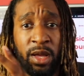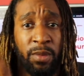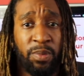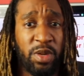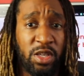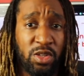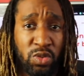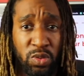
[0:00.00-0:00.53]

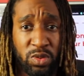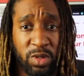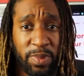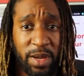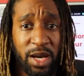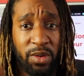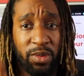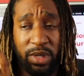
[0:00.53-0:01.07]
be talked
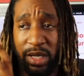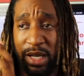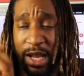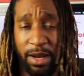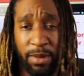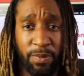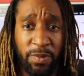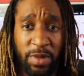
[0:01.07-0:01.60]
about
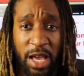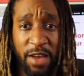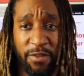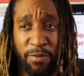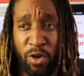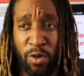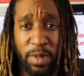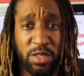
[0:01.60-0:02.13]
and
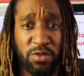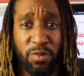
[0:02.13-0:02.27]
have comments